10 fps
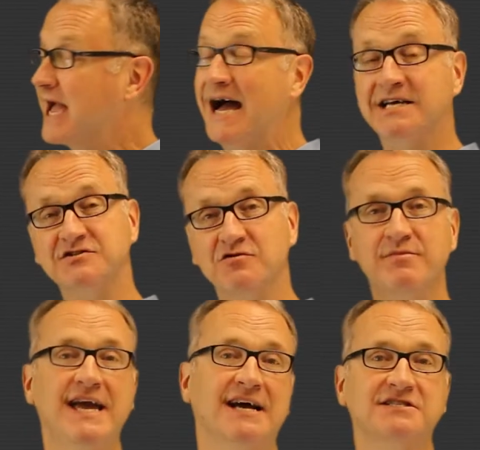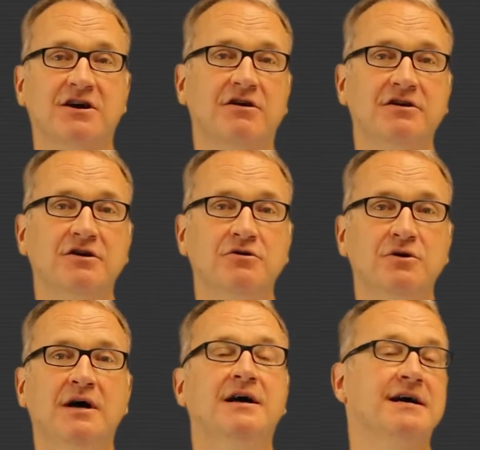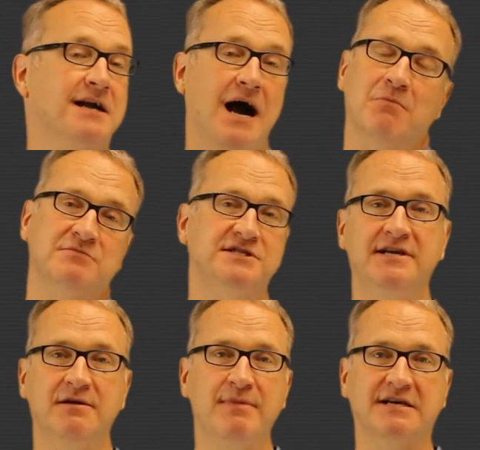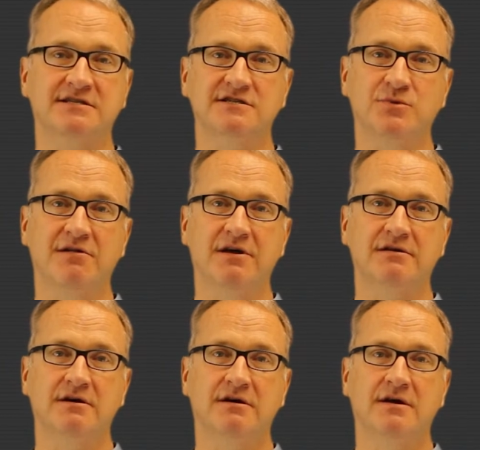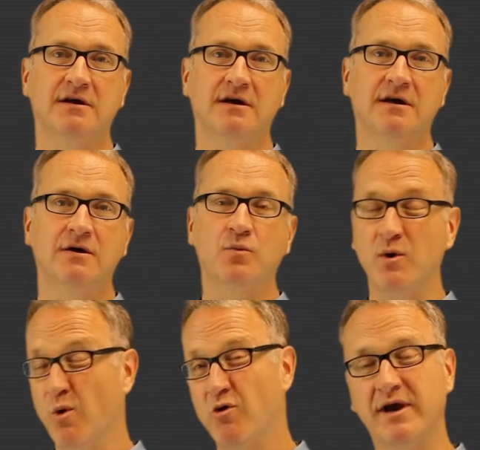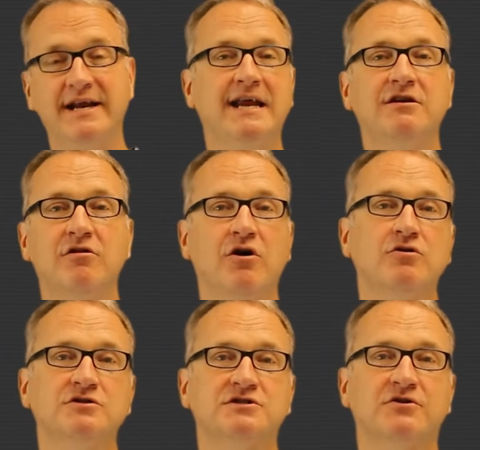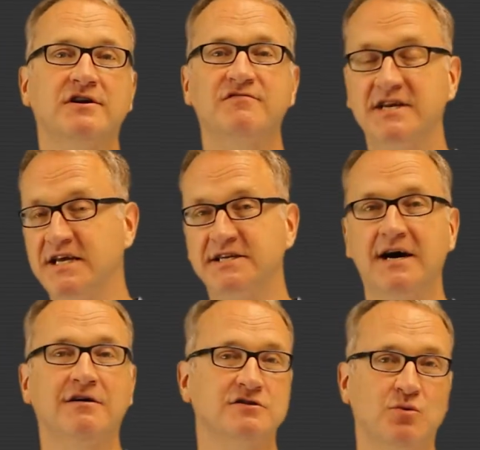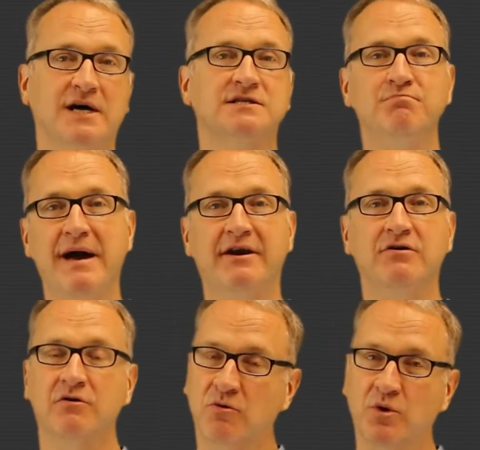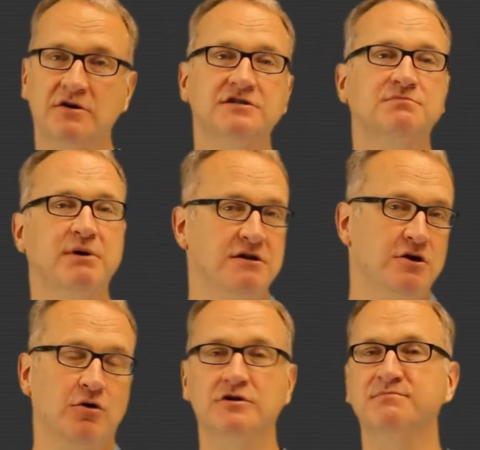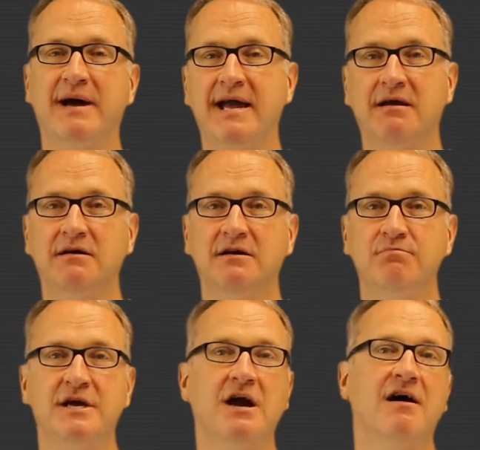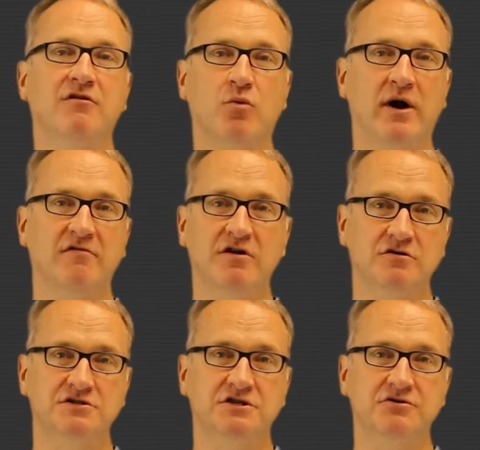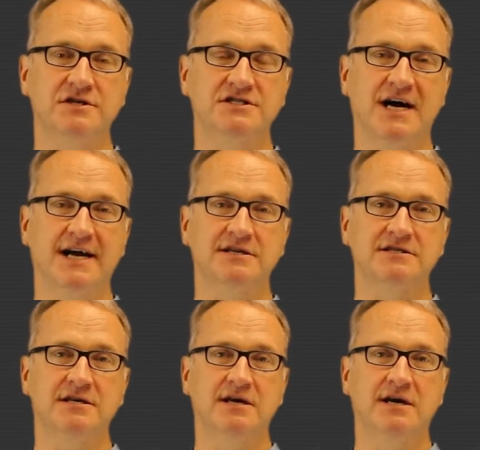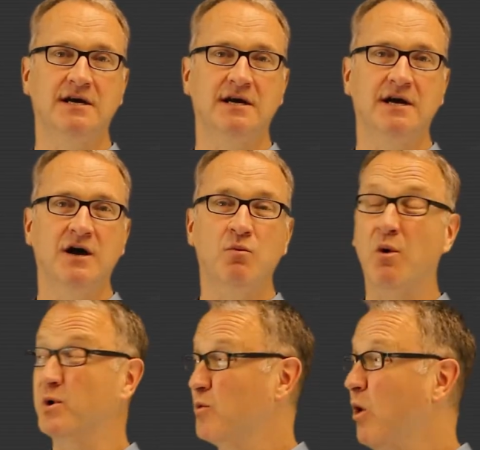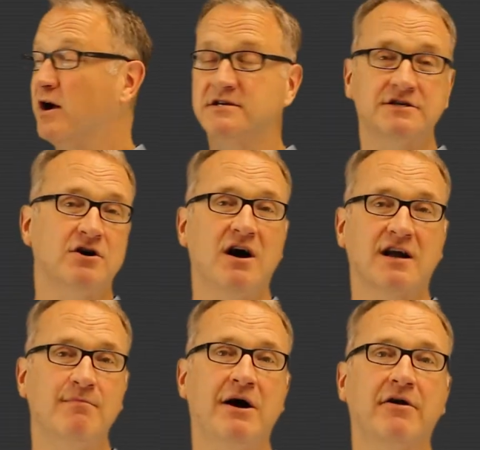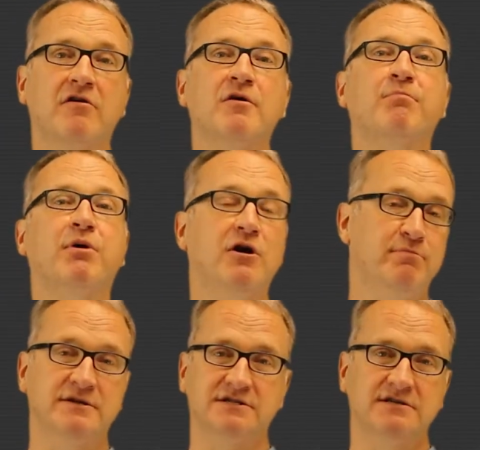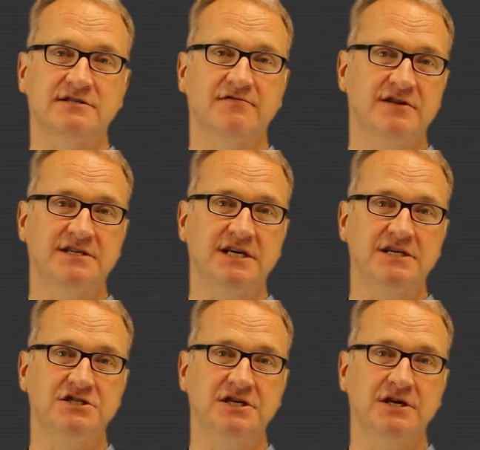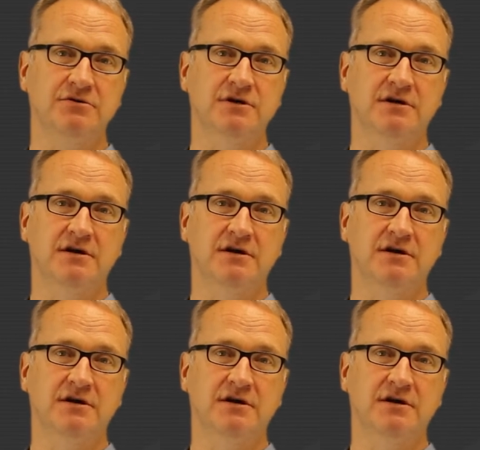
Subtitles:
gas from the SRU comes in and mixes with it. We won't get into those sort of details, what's better or worse, but yours may be either one of those two designs. What we want to talk about are the purposes of the TGU.